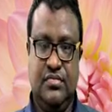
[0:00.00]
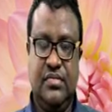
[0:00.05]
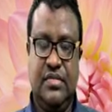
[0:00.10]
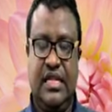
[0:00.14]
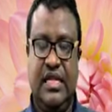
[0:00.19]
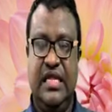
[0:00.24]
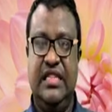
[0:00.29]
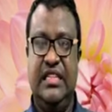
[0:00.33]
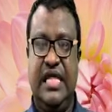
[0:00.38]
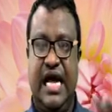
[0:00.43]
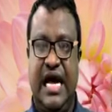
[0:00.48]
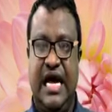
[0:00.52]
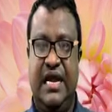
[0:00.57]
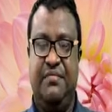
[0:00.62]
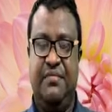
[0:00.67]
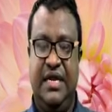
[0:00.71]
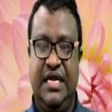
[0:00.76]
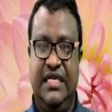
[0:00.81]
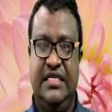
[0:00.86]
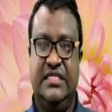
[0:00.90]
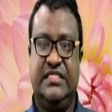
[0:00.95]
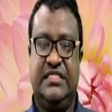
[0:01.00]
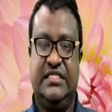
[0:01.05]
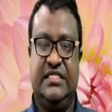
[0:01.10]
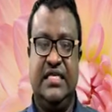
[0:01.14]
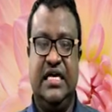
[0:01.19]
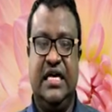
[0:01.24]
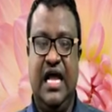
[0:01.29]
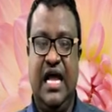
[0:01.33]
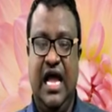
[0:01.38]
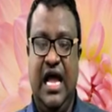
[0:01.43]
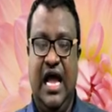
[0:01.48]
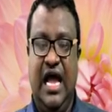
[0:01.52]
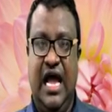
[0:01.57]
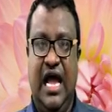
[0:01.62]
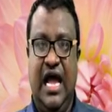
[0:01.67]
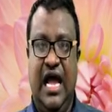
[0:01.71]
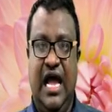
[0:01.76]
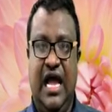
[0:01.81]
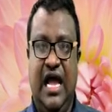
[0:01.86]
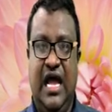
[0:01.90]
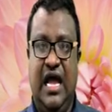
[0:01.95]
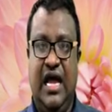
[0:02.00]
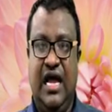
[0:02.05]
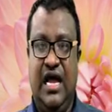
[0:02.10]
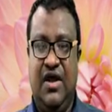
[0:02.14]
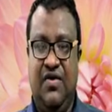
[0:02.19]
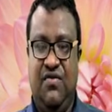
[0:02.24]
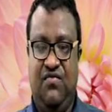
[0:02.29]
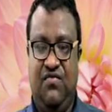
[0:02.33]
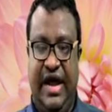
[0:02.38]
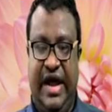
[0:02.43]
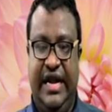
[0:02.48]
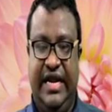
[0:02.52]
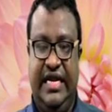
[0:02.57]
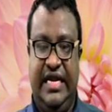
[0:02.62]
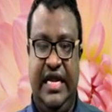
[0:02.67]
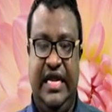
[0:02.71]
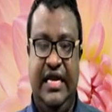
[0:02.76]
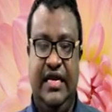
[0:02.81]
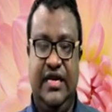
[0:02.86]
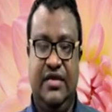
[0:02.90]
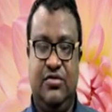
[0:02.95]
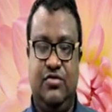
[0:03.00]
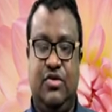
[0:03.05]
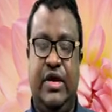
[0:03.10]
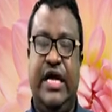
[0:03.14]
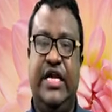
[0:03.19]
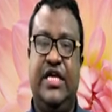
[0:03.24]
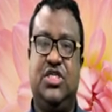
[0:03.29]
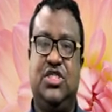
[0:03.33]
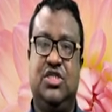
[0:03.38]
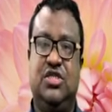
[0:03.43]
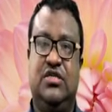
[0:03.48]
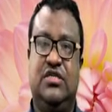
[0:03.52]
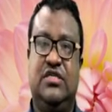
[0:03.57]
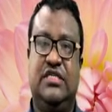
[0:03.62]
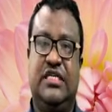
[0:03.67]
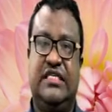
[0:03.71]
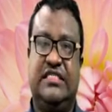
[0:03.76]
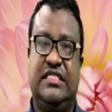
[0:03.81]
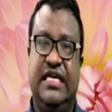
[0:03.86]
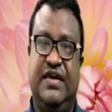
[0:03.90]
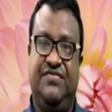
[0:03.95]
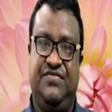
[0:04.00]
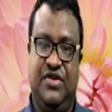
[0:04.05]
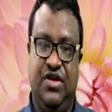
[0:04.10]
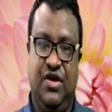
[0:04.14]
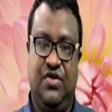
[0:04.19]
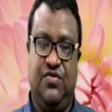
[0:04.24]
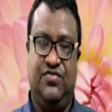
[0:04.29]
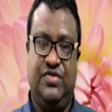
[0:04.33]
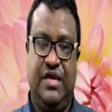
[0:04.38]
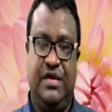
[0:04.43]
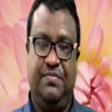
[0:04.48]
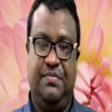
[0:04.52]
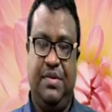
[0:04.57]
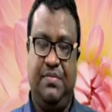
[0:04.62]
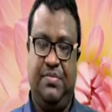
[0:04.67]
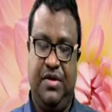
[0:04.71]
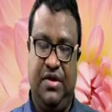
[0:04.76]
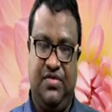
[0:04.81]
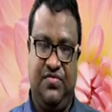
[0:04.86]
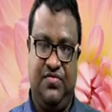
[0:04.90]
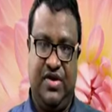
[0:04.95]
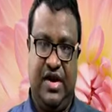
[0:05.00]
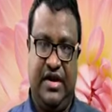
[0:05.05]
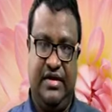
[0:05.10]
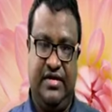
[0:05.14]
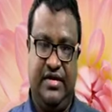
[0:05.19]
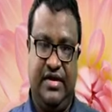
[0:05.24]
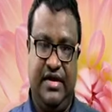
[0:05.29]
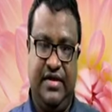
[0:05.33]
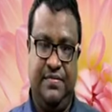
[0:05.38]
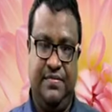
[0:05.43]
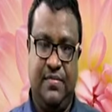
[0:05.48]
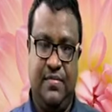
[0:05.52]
The army is fighting to ensure the safety of the people of country.